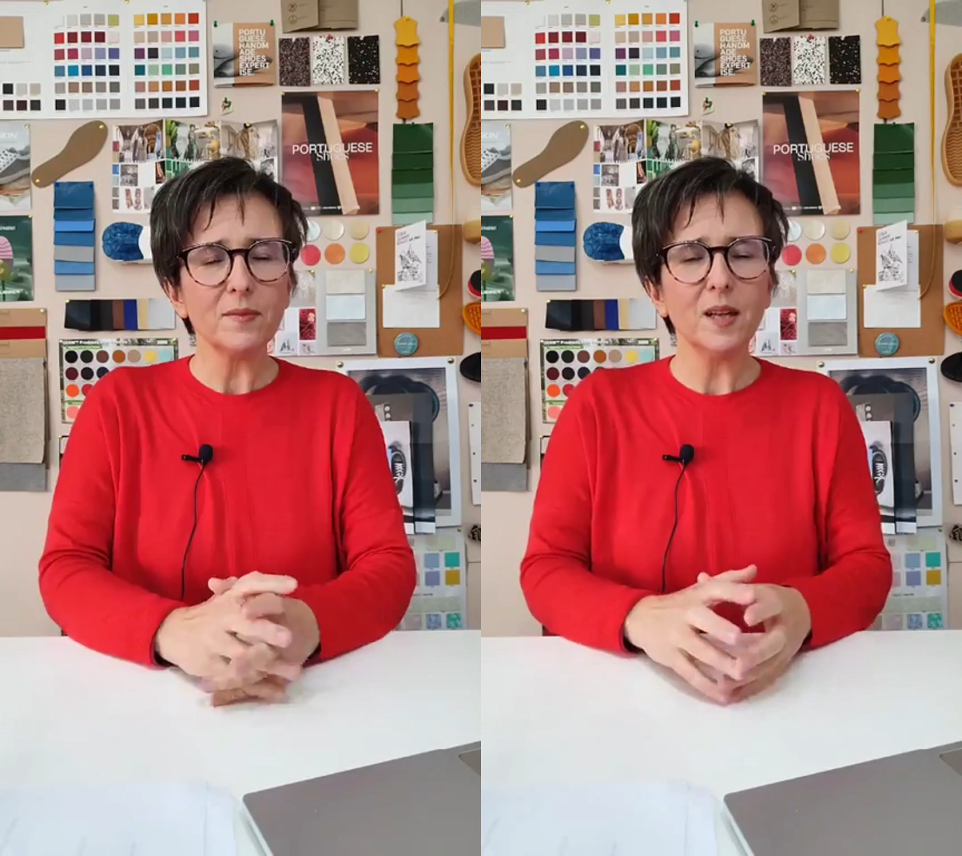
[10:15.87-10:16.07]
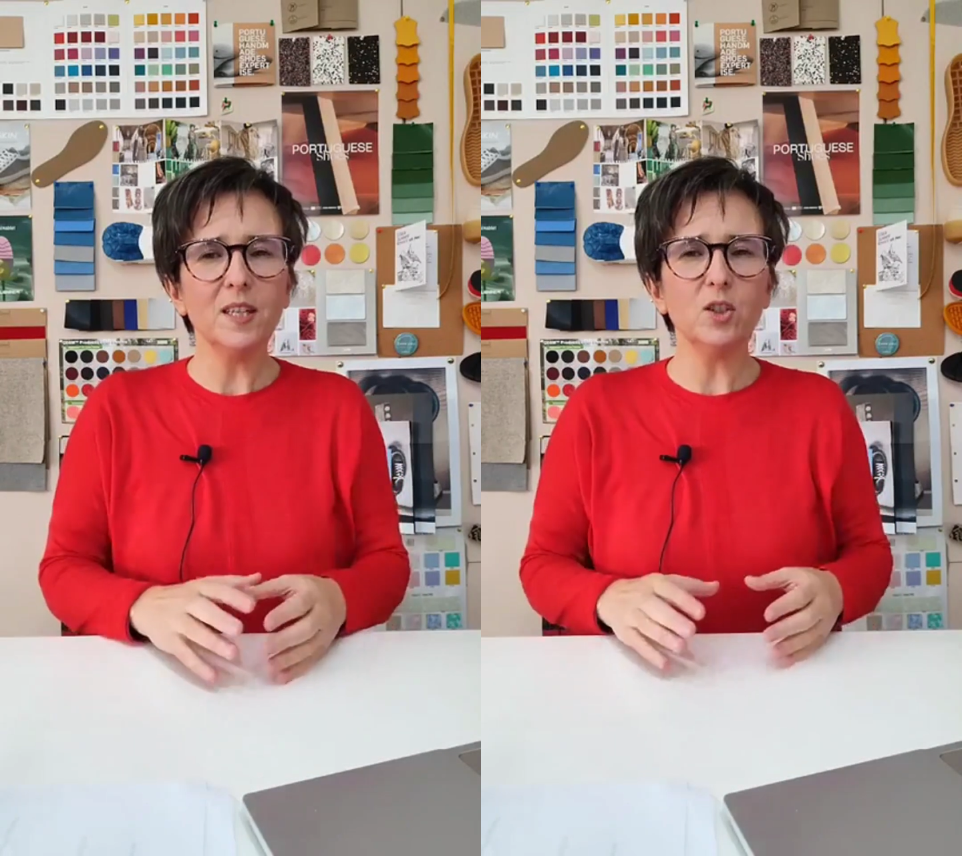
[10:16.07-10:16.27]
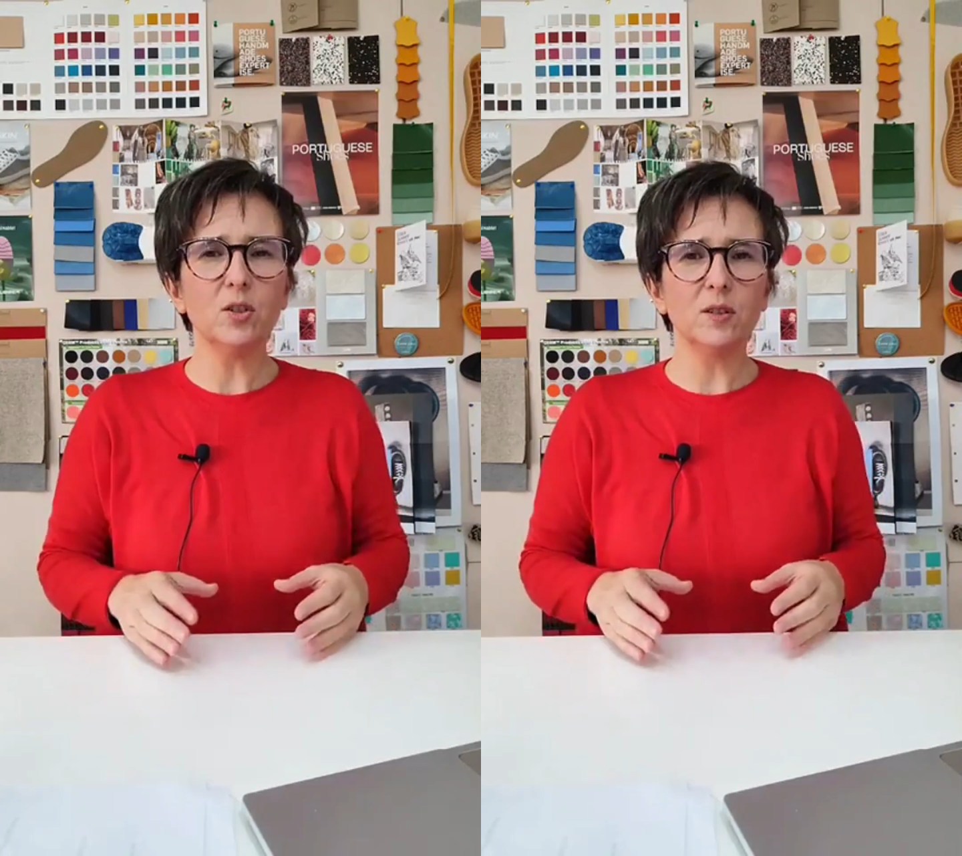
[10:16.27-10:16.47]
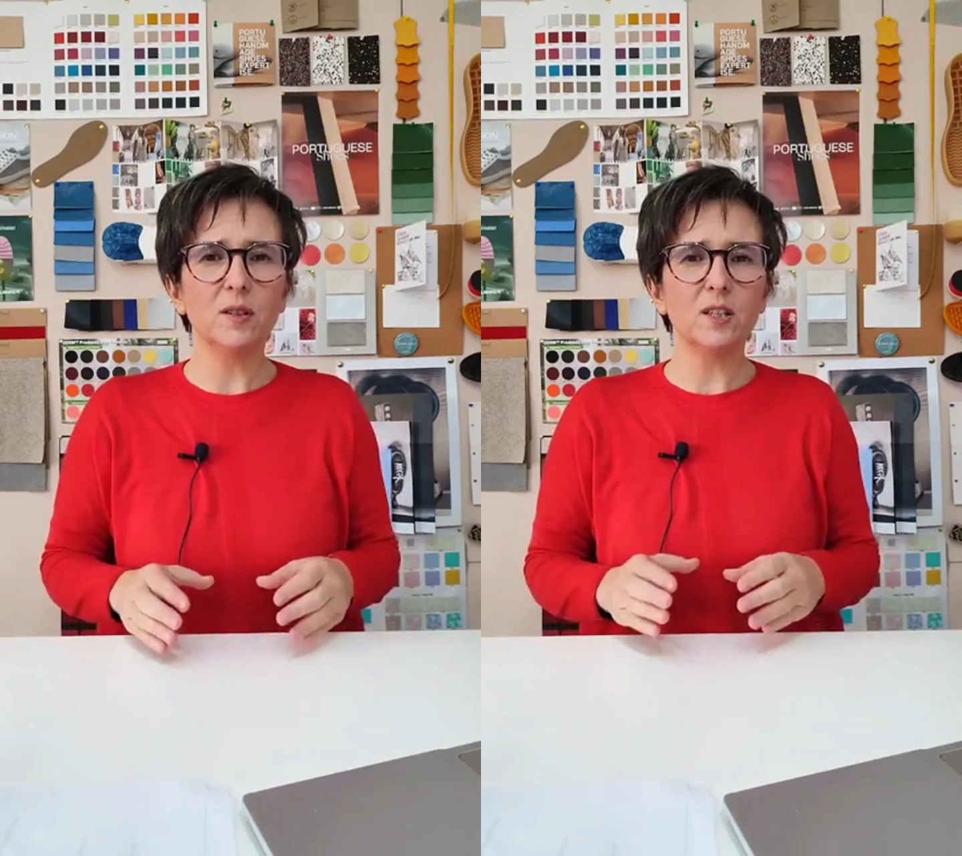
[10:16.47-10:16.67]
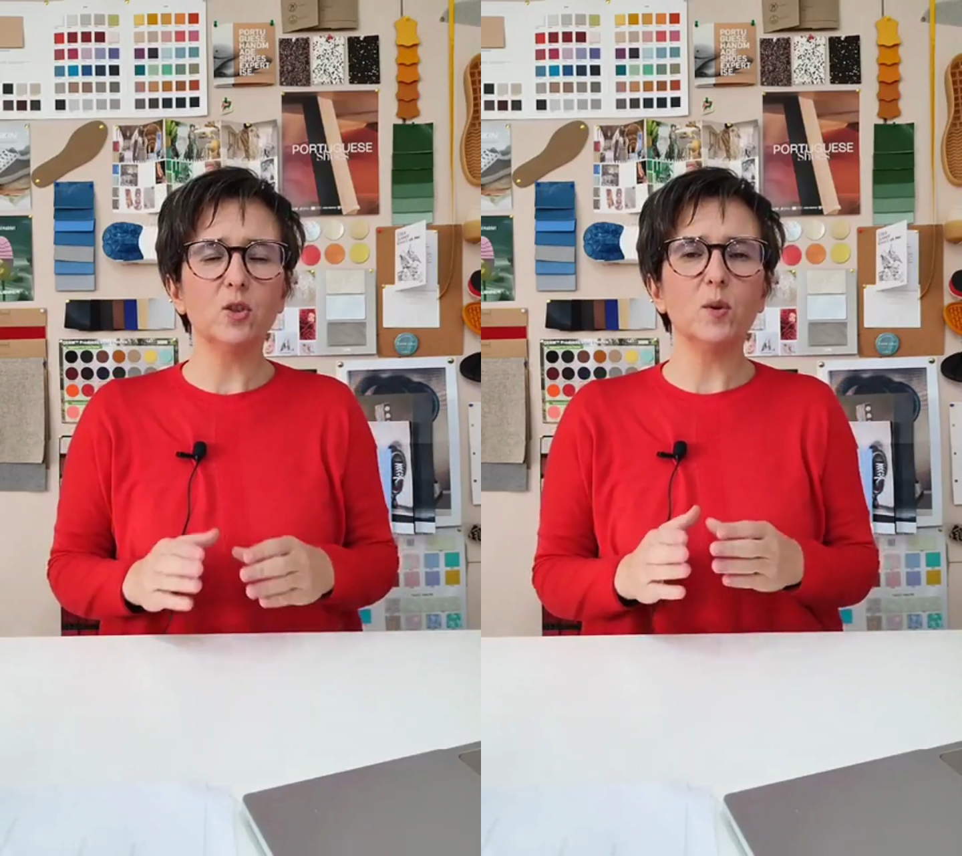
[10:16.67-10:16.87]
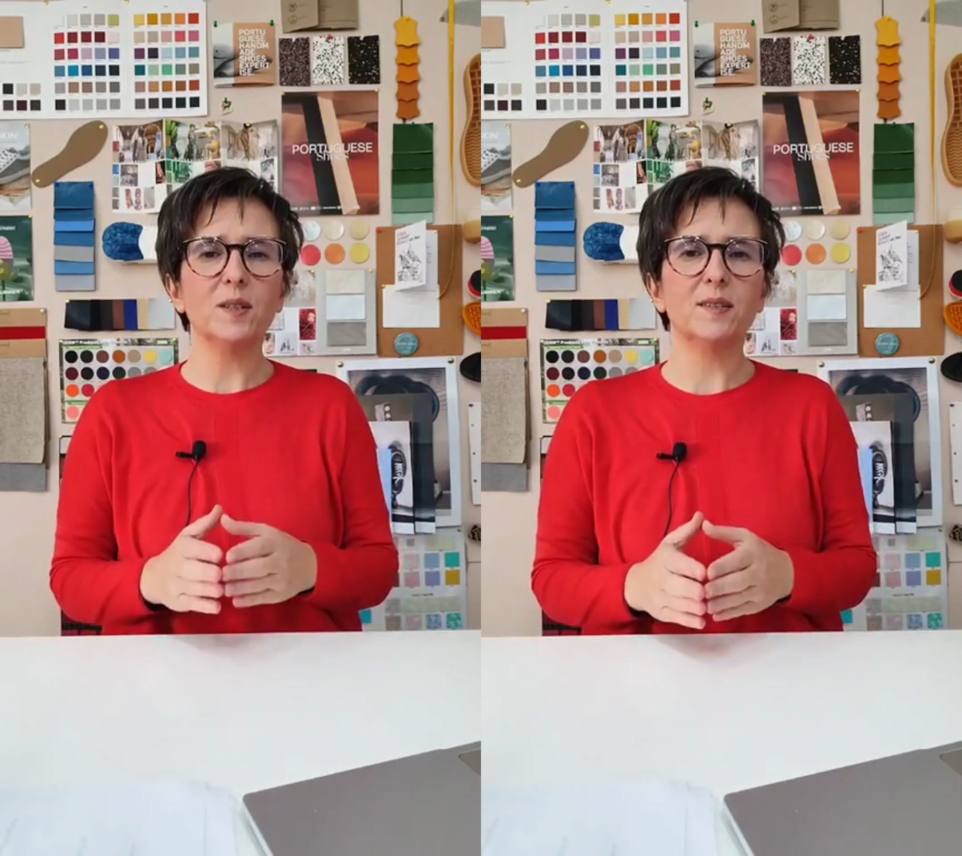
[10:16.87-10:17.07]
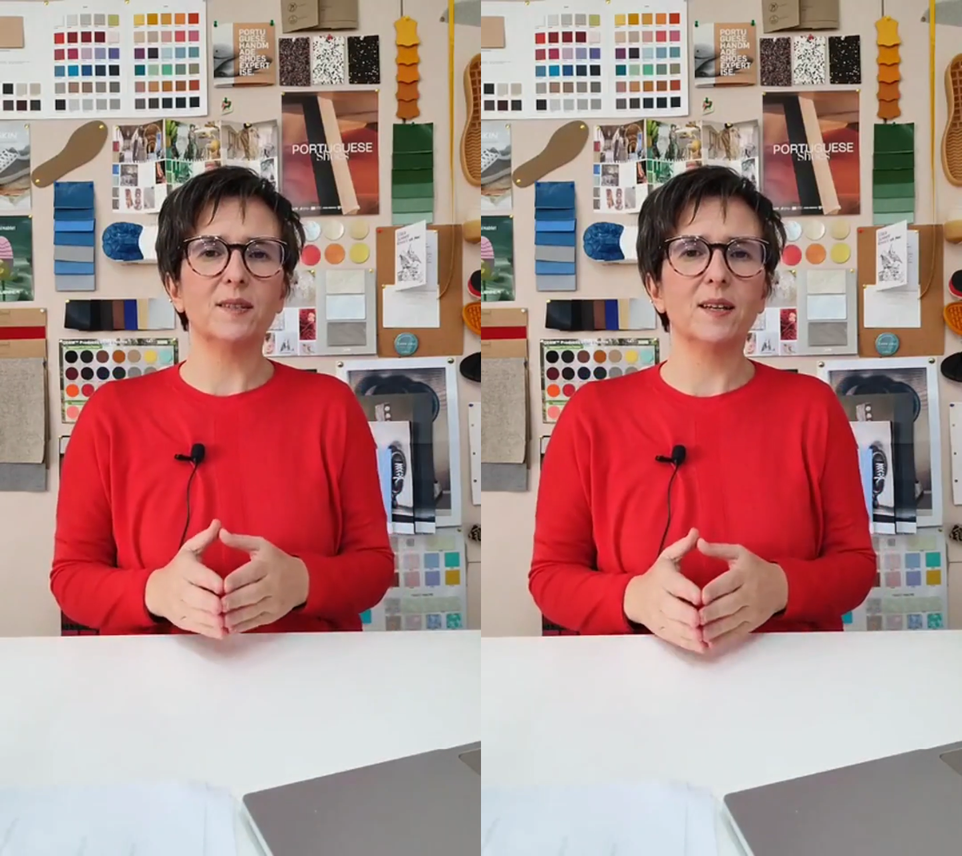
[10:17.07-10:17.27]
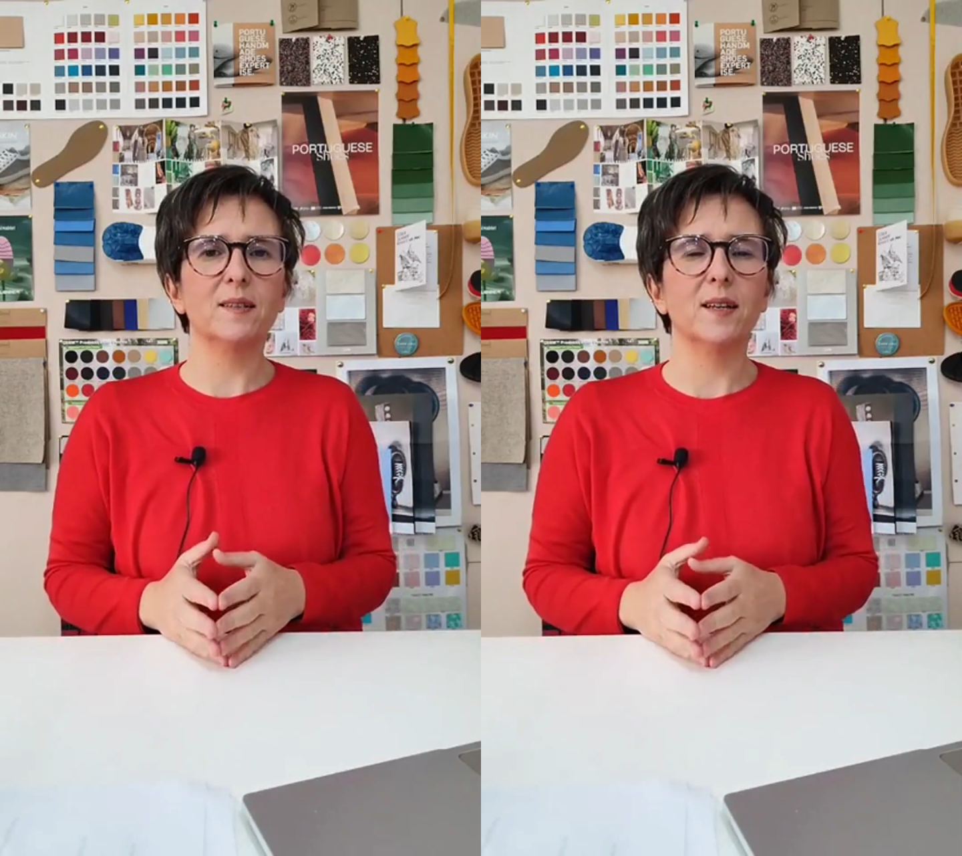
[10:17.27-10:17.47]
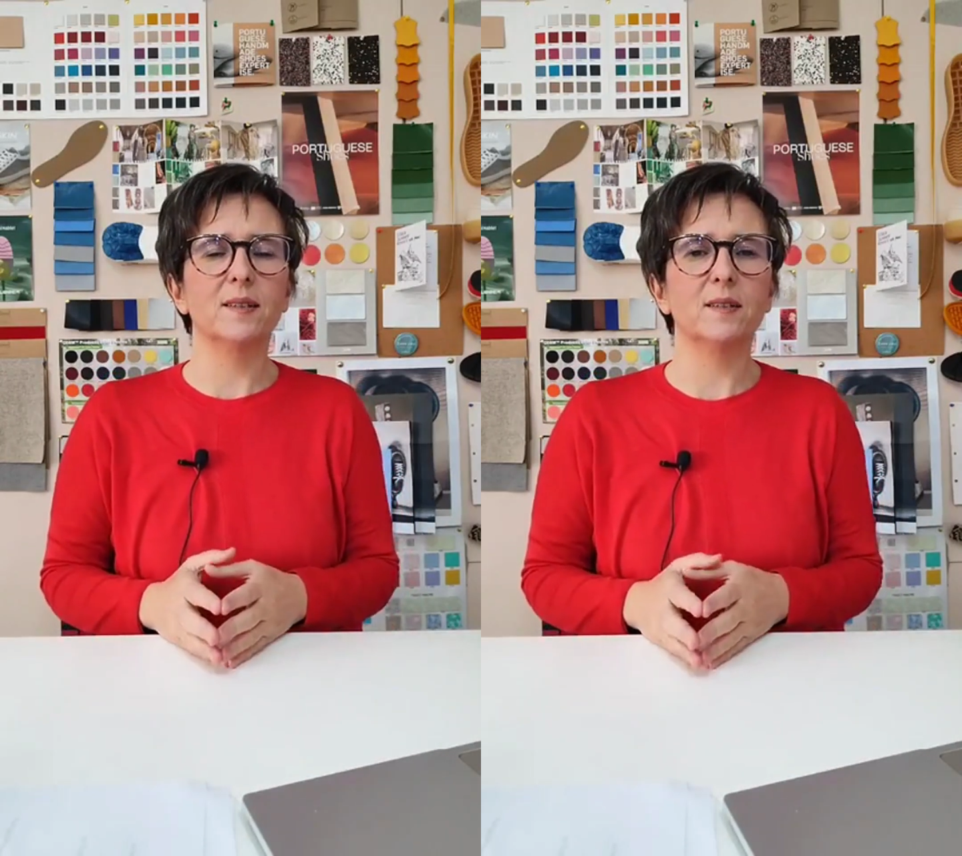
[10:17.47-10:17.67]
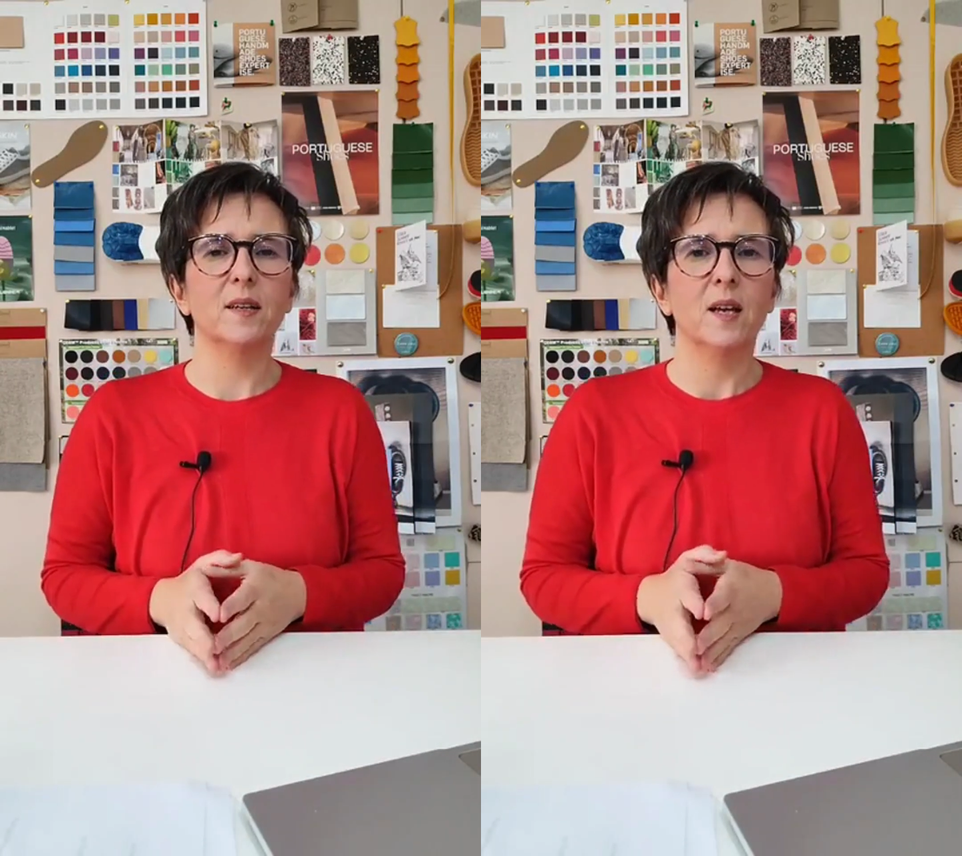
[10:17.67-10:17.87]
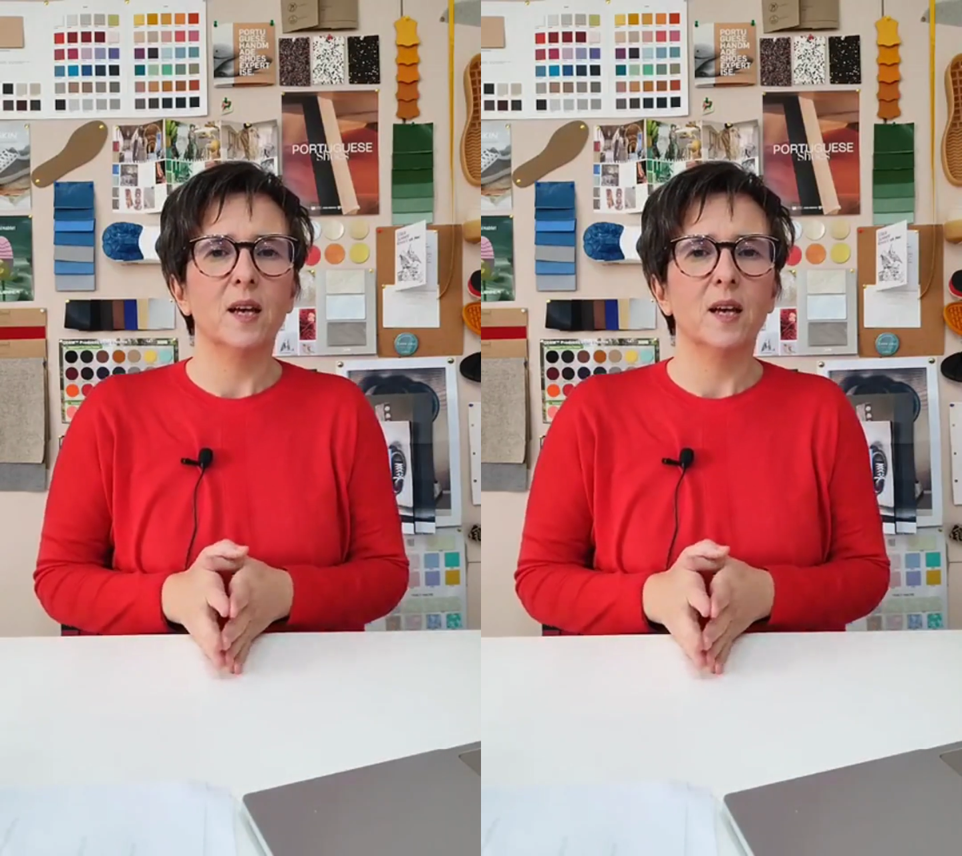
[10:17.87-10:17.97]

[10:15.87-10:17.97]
is that you understand that